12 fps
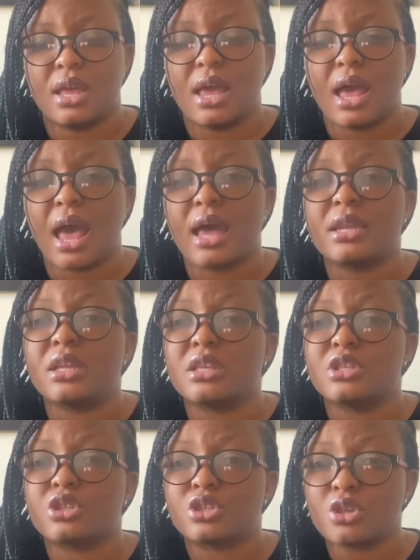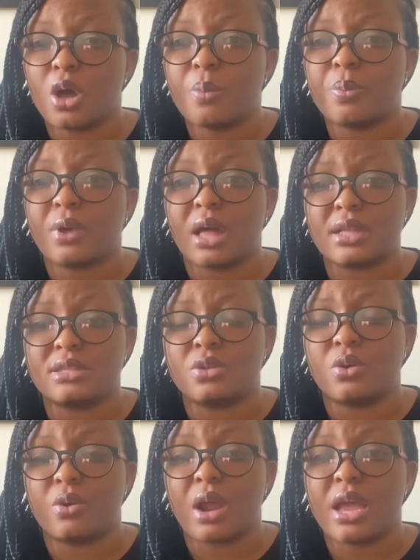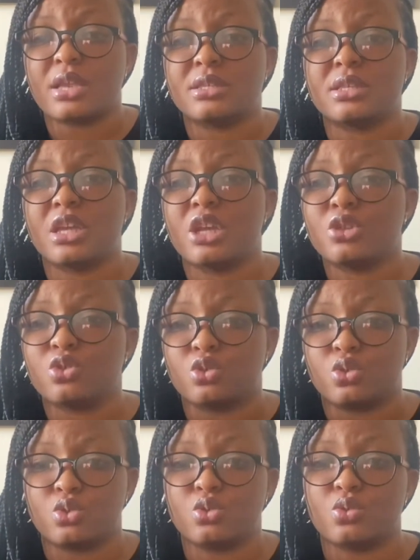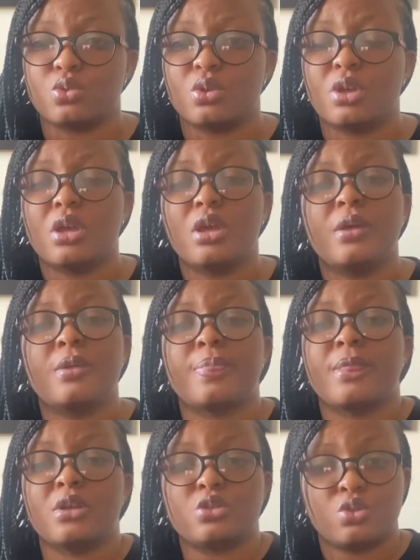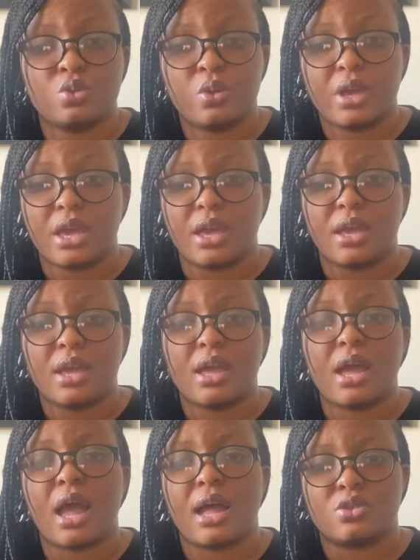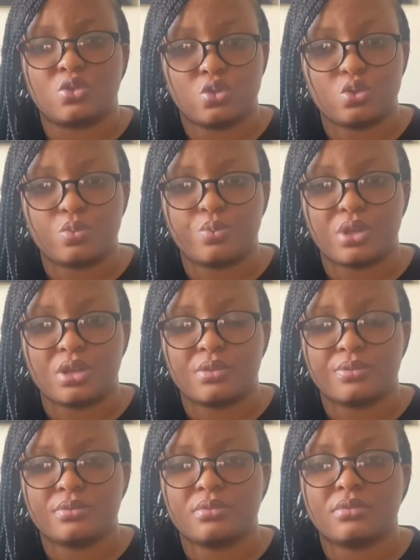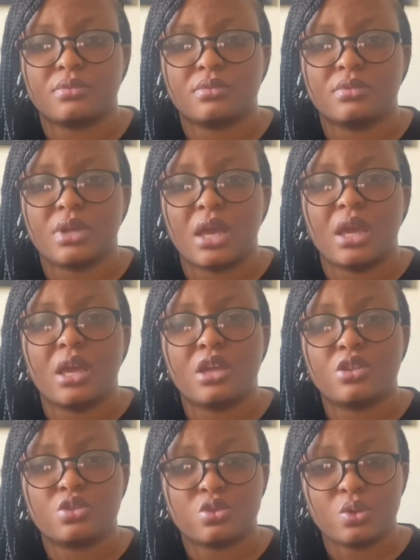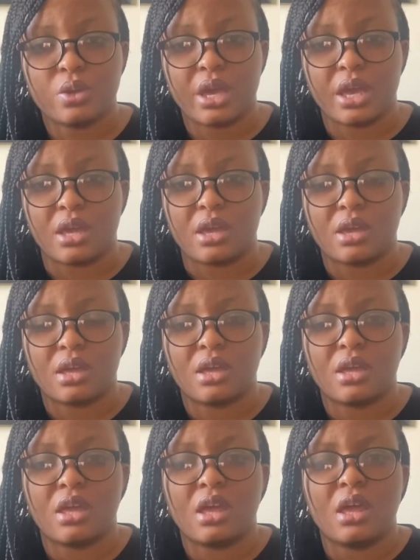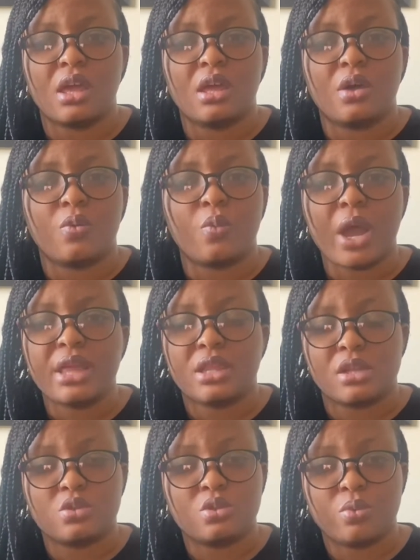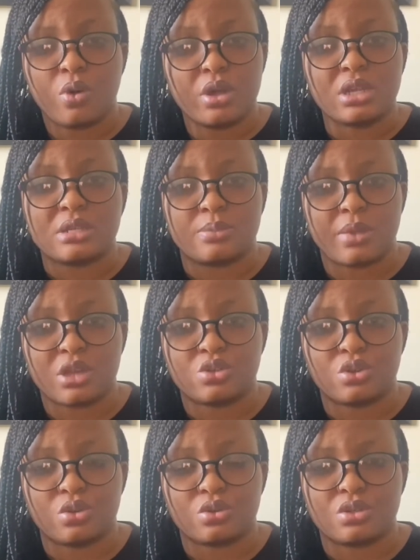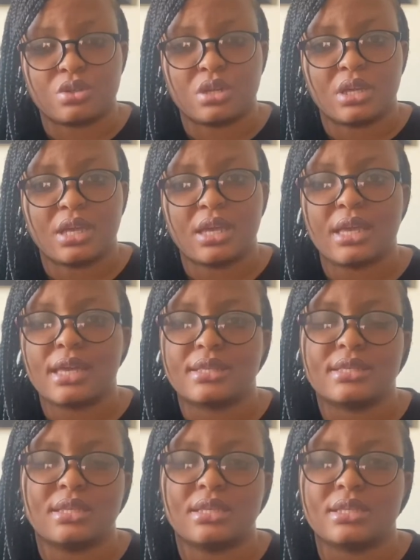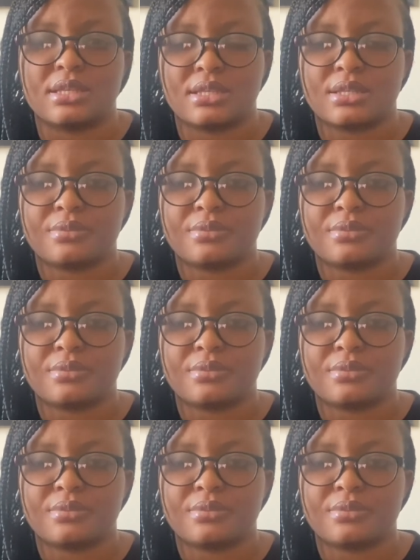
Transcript: and is subcategorized into 2A and 2B. In 2A, when the tumor is measured, it is